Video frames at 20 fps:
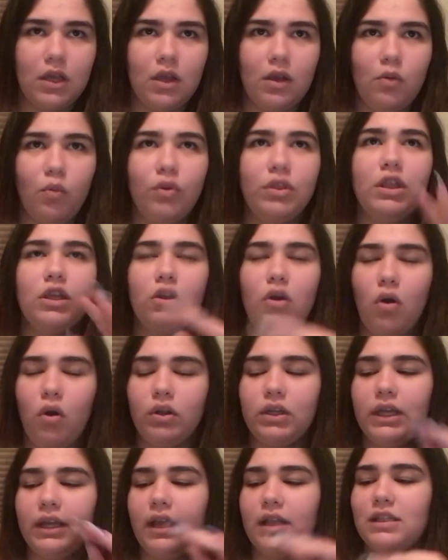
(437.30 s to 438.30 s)
with the
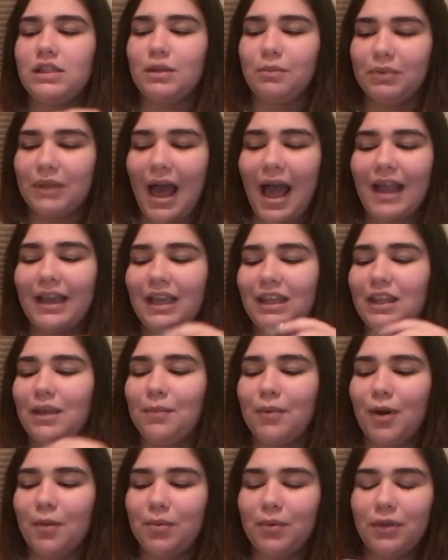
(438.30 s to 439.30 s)
gold against the black and the
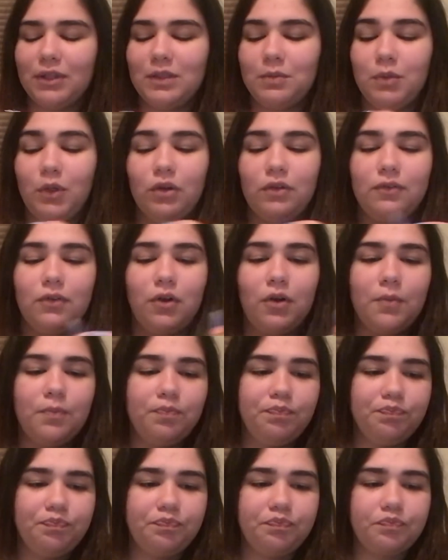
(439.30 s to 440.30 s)
purple. It's beautiful.
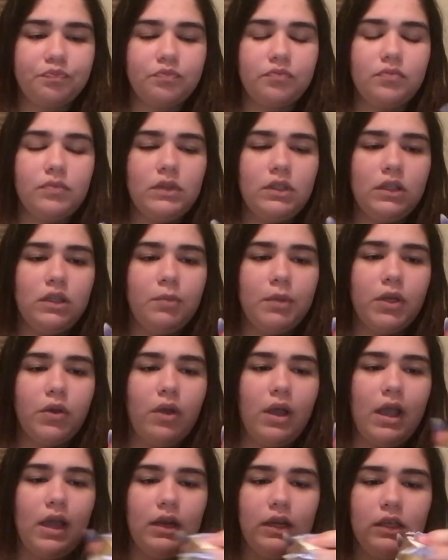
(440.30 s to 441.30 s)
Let me go
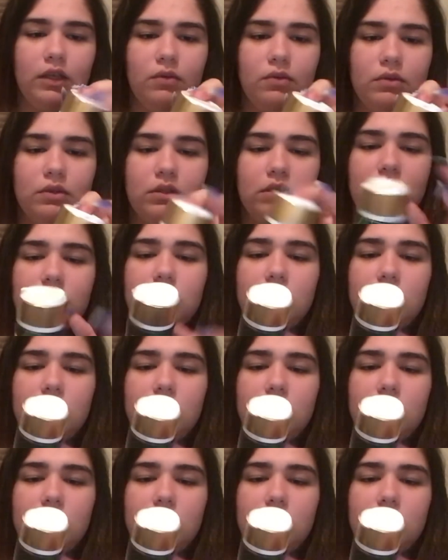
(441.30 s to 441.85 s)
ahead and use.